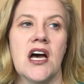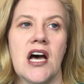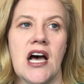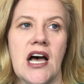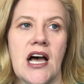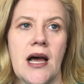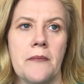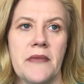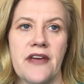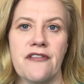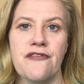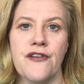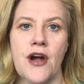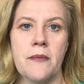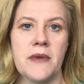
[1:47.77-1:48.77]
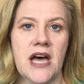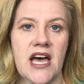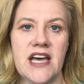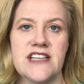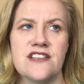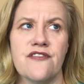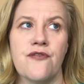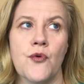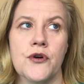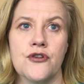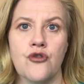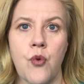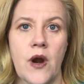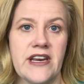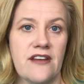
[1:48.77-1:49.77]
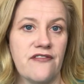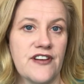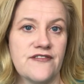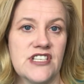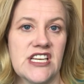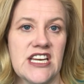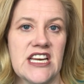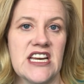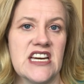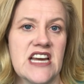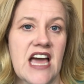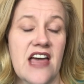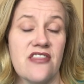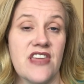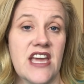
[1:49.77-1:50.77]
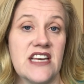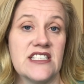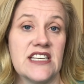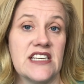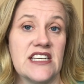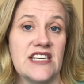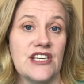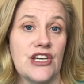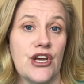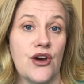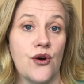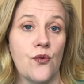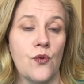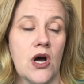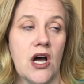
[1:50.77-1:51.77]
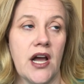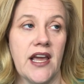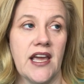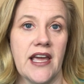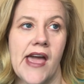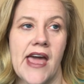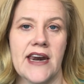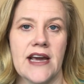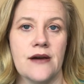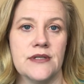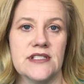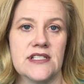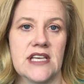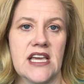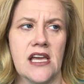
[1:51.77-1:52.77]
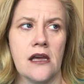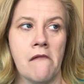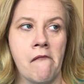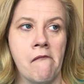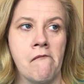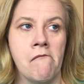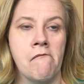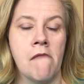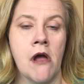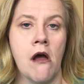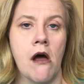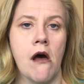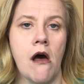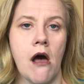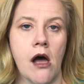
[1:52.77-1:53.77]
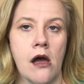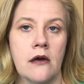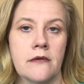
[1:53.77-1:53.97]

um, from us for 2015 and they didn't know why. And I was like, huh.